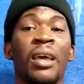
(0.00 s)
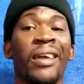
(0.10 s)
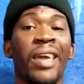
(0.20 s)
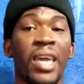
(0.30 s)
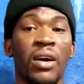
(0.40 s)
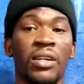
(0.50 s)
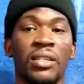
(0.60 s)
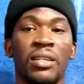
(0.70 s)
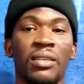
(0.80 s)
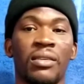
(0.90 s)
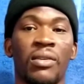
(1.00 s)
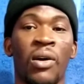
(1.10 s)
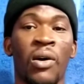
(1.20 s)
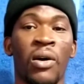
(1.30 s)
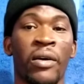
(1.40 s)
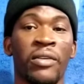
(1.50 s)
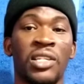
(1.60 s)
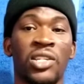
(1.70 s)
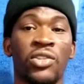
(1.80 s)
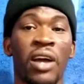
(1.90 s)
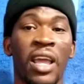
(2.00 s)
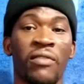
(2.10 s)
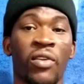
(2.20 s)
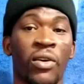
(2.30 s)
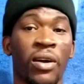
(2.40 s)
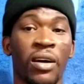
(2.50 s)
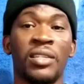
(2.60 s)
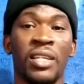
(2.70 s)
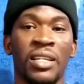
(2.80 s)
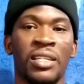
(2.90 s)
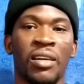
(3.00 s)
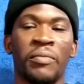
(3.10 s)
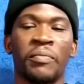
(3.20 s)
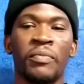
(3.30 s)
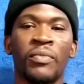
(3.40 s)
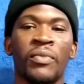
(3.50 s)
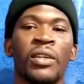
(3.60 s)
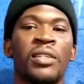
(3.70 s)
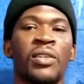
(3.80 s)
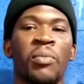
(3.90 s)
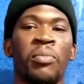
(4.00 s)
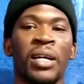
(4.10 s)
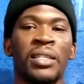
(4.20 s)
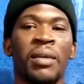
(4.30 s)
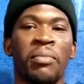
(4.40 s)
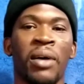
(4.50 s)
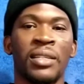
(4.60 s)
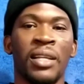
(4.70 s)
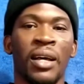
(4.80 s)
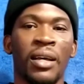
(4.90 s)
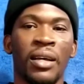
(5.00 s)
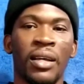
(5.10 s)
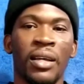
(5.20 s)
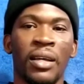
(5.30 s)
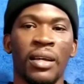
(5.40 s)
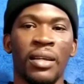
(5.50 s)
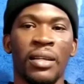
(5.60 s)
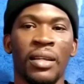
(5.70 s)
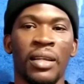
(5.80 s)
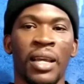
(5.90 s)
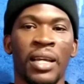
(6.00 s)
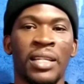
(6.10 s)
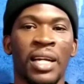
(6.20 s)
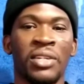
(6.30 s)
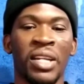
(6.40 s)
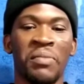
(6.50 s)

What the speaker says: chaos or strife or contention. So pasa pasa, yeah, it actually